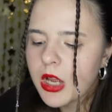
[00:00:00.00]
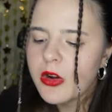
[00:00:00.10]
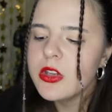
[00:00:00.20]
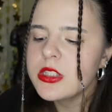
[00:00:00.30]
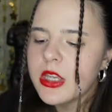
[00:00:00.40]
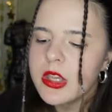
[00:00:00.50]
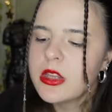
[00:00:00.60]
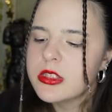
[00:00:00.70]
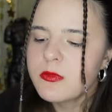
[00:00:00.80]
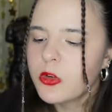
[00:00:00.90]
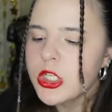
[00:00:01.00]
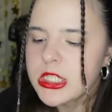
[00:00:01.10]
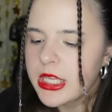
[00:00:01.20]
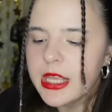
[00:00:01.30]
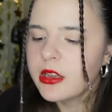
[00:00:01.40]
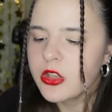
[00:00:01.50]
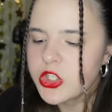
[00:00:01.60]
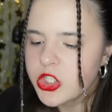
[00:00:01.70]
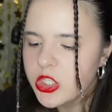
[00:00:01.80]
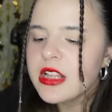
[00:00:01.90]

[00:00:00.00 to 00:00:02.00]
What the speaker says: How do you say these words in English?